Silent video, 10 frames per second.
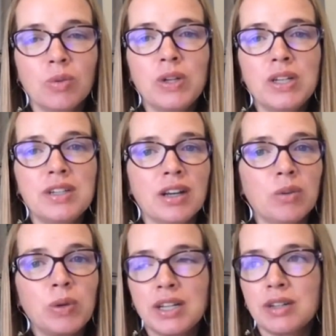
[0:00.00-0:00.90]
we
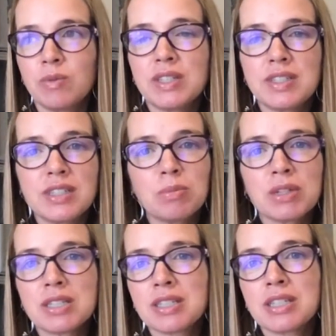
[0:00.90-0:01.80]

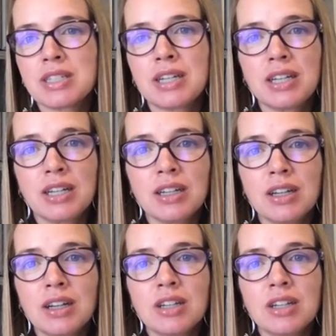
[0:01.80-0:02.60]
seamlessly